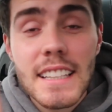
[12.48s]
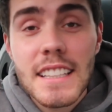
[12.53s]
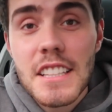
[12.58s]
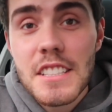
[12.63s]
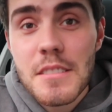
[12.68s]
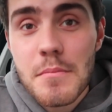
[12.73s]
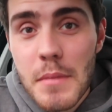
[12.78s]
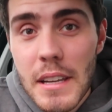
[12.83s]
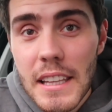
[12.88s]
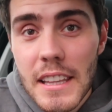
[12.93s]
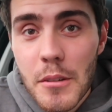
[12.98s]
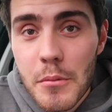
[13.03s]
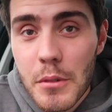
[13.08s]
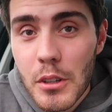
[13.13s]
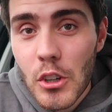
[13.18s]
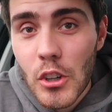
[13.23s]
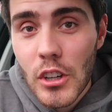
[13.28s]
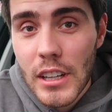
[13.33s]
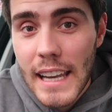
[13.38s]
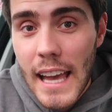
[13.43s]
that doesn't mean that
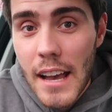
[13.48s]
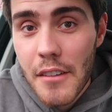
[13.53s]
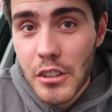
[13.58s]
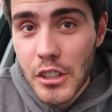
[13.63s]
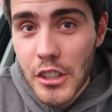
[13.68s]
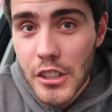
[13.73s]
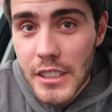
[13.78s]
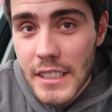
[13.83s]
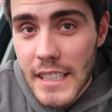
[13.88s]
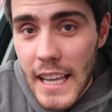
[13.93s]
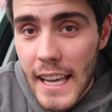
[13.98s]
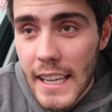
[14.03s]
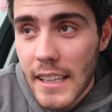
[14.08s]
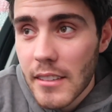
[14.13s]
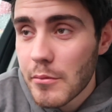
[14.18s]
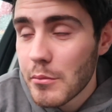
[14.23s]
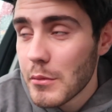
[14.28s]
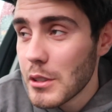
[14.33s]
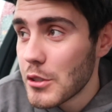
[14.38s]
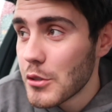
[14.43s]
we're not going to have a good
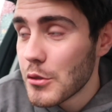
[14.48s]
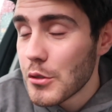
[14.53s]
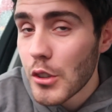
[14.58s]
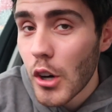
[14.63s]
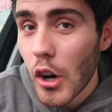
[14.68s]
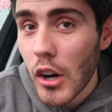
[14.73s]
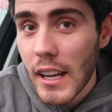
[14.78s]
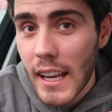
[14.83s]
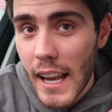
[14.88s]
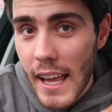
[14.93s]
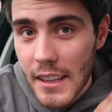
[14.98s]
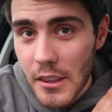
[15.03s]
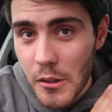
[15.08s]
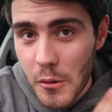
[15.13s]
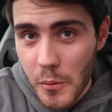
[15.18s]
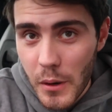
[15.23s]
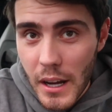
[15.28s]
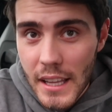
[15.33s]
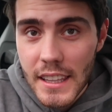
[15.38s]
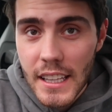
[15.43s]
day. We do not let
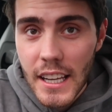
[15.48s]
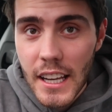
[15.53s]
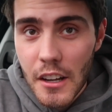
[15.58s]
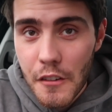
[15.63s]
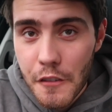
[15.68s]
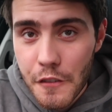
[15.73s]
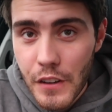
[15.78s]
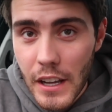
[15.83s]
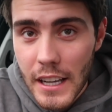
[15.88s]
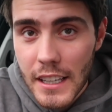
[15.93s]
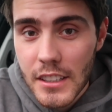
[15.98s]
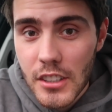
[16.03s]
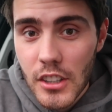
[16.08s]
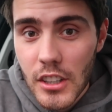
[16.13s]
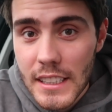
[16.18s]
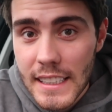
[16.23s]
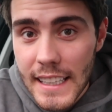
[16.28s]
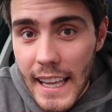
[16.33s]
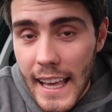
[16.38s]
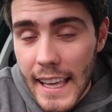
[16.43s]
the weather affect
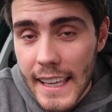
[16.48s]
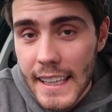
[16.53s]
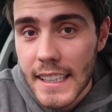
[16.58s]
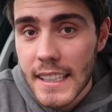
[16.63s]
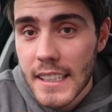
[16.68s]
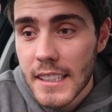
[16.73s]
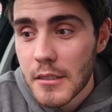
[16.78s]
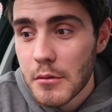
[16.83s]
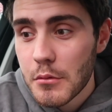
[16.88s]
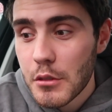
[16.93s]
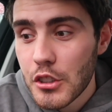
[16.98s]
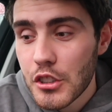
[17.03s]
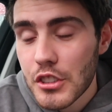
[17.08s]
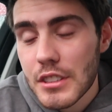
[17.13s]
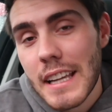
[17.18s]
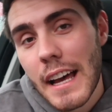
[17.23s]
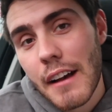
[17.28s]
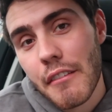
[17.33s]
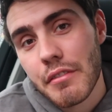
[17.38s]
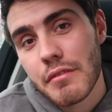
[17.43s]
our day. We
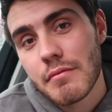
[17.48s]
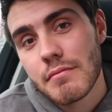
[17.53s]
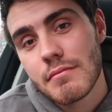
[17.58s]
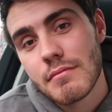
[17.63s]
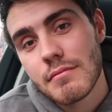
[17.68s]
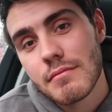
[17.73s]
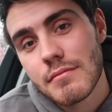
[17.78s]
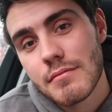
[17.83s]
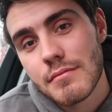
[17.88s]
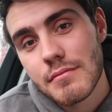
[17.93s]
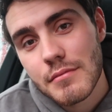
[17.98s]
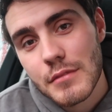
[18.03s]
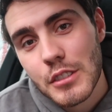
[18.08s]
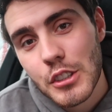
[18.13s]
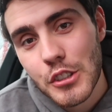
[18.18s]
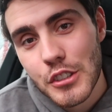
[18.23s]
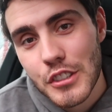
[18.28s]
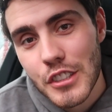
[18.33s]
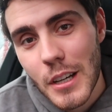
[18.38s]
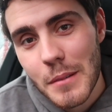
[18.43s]
just have
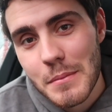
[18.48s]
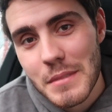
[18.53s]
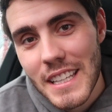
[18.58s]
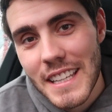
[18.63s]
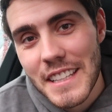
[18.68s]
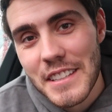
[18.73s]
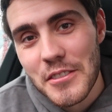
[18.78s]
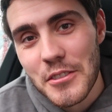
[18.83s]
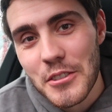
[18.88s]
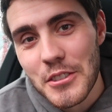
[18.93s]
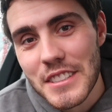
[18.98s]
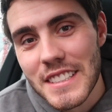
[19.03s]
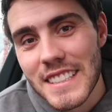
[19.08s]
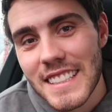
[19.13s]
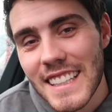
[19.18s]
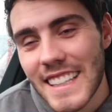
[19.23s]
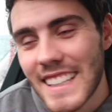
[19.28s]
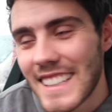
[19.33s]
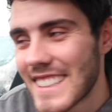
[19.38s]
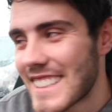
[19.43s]
good times indoors
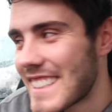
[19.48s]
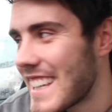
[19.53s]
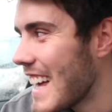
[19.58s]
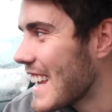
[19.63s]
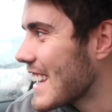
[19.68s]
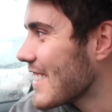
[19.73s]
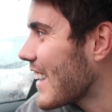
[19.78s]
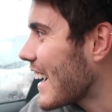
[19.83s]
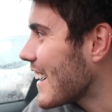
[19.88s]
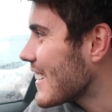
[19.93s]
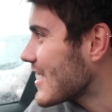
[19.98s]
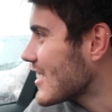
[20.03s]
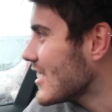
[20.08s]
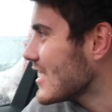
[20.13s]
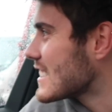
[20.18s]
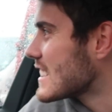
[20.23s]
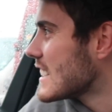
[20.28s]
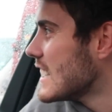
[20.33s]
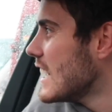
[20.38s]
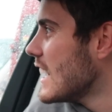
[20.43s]
instead of
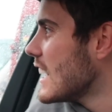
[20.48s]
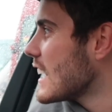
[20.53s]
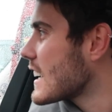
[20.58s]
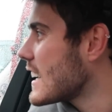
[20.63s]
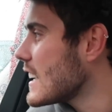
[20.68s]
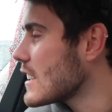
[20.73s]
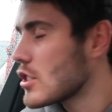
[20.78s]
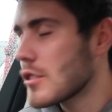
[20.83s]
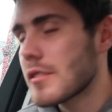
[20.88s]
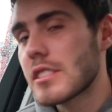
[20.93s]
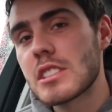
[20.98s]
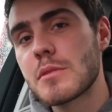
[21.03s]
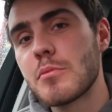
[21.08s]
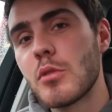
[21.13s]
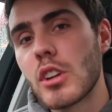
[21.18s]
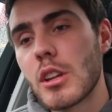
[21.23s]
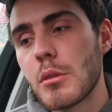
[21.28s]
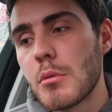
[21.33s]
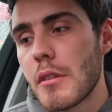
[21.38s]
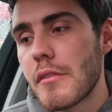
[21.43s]
outdoors. Kicked off this
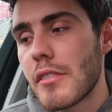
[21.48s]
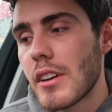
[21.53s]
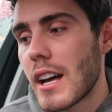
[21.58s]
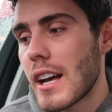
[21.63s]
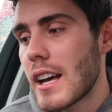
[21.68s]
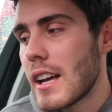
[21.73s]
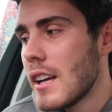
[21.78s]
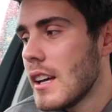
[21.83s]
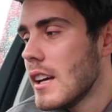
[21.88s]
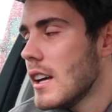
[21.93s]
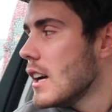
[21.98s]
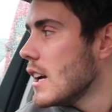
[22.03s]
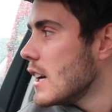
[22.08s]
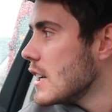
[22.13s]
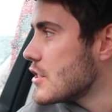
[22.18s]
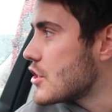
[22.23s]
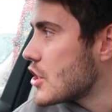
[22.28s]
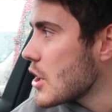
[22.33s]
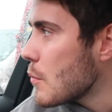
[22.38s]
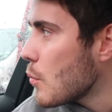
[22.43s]
morning with a
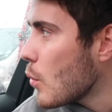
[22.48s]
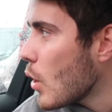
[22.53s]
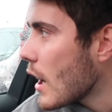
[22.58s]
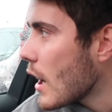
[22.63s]
gym